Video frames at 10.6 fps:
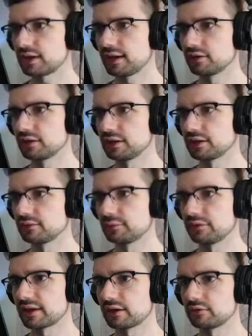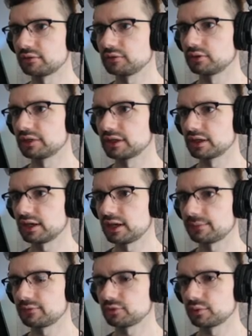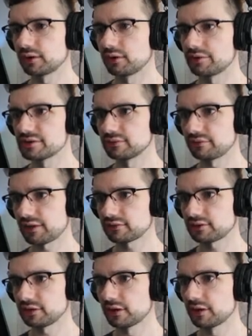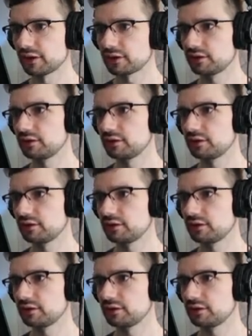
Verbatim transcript: area without going up to where all the infected are.